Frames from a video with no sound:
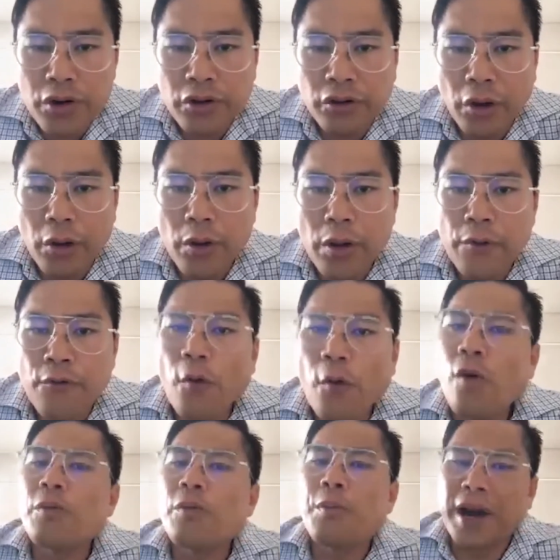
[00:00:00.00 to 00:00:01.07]
So if all
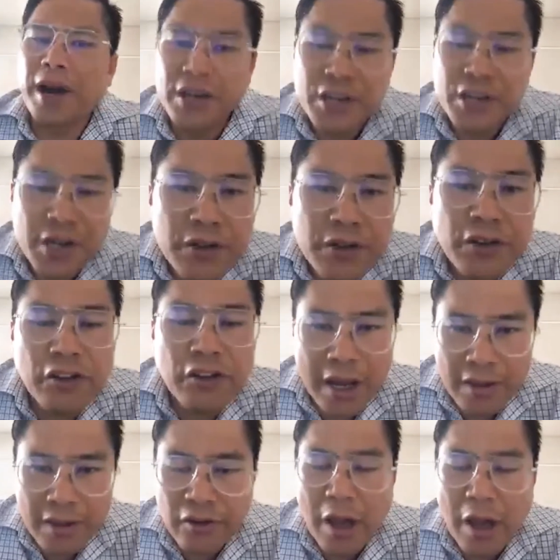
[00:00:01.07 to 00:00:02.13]
the practitioners are saying
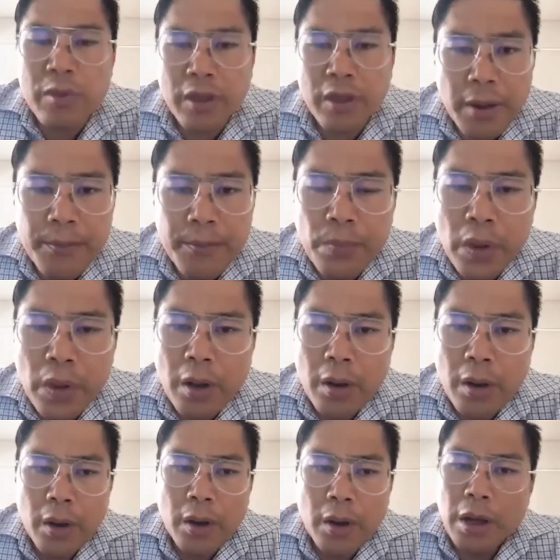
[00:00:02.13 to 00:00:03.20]
the same thing,
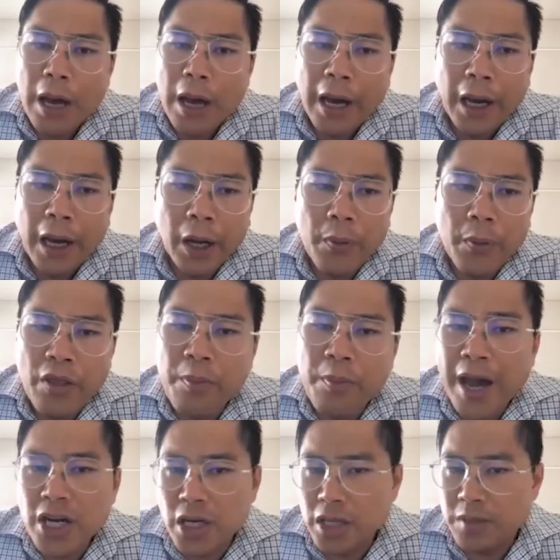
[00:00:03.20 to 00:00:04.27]
then the
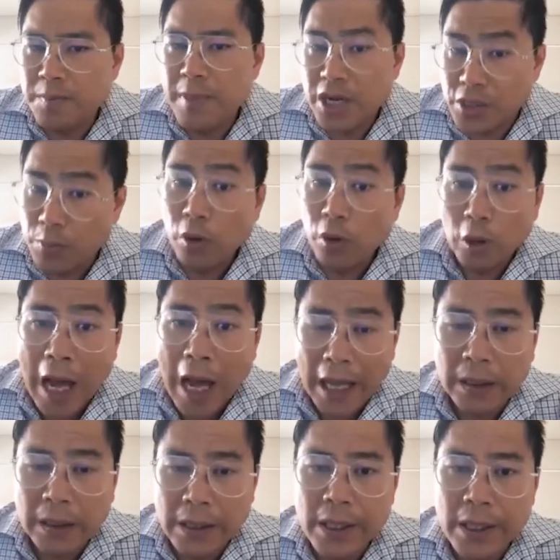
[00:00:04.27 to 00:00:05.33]
patient is much more
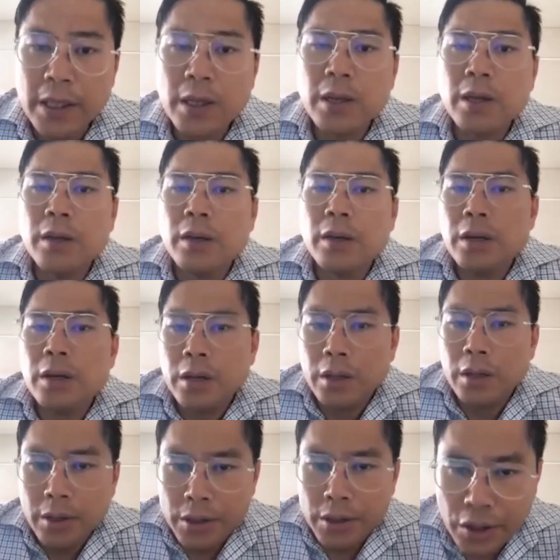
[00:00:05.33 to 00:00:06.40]
likely
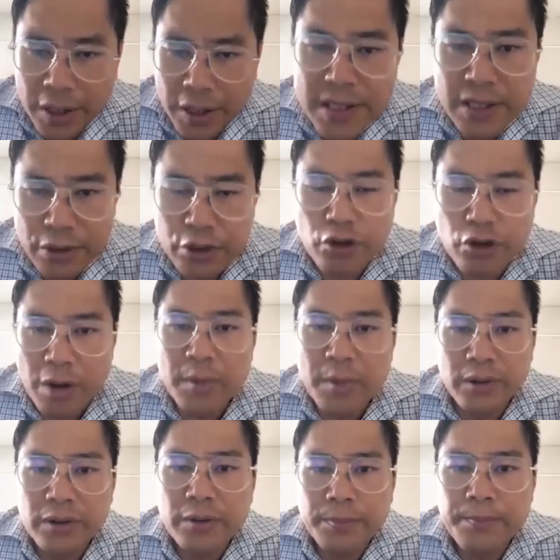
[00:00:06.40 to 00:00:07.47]
to consider treatment.